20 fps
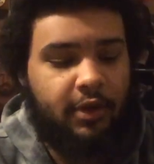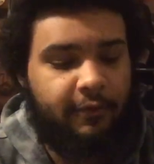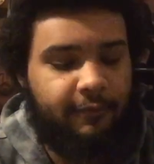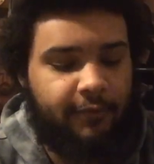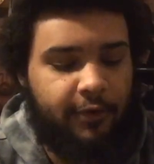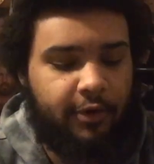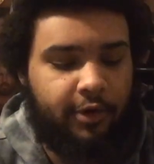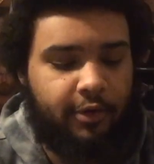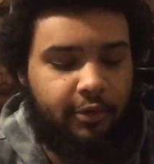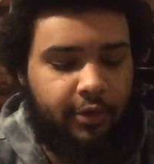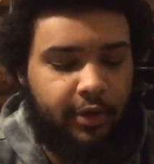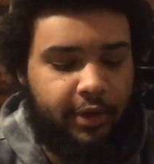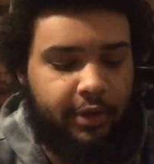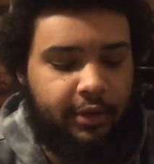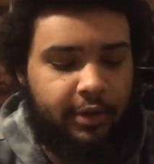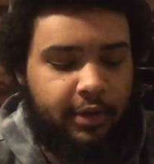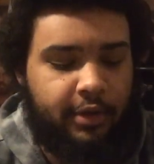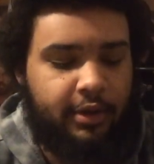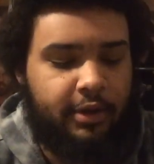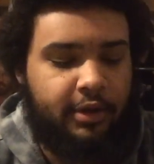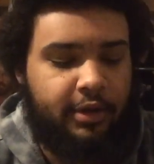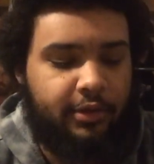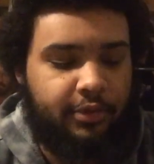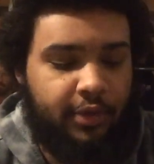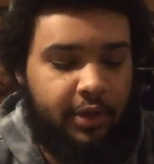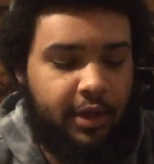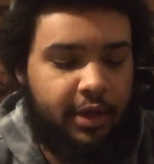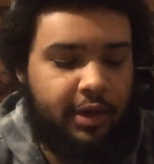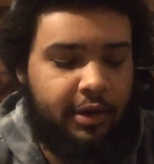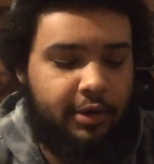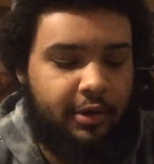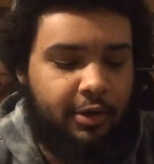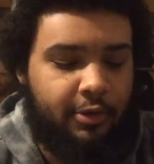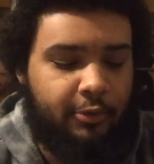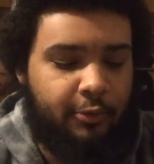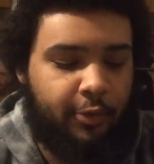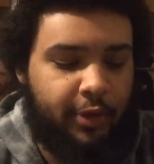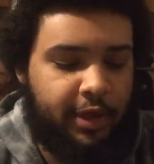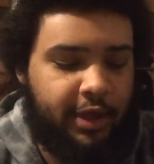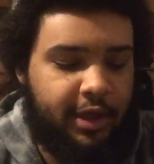Very quick. Then
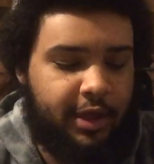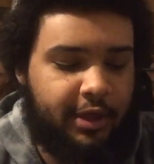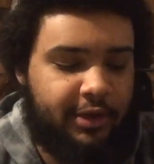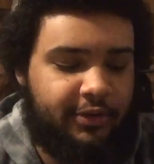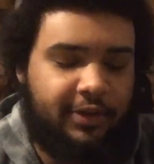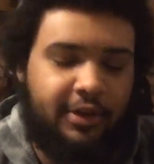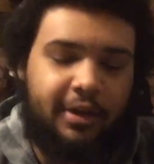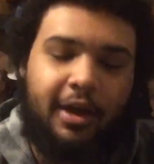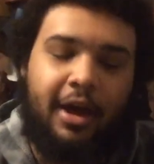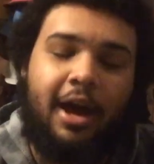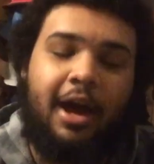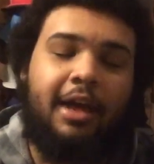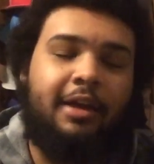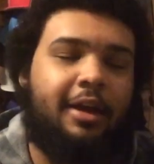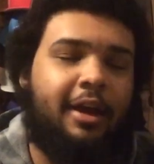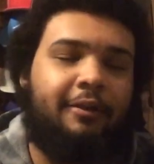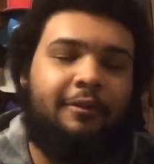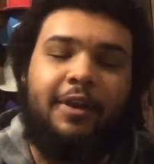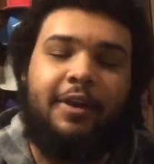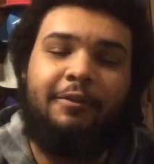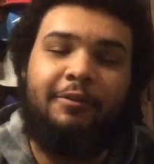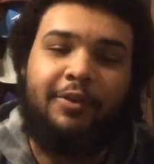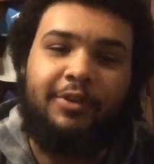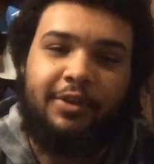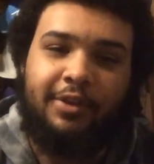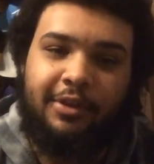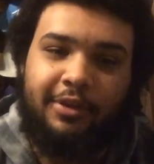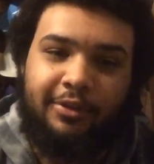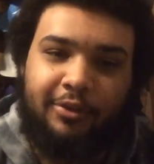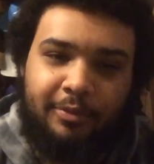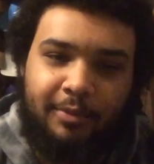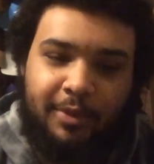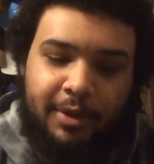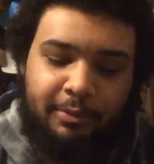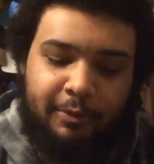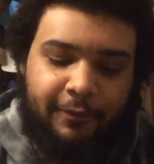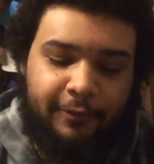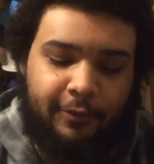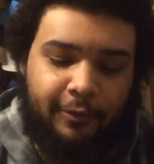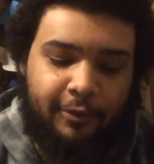we get, I've never seen these 2 men
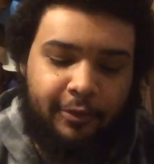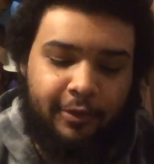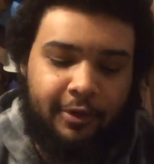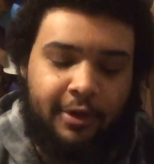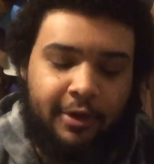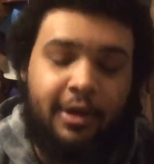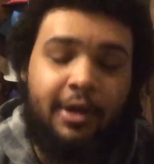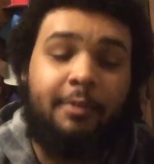before,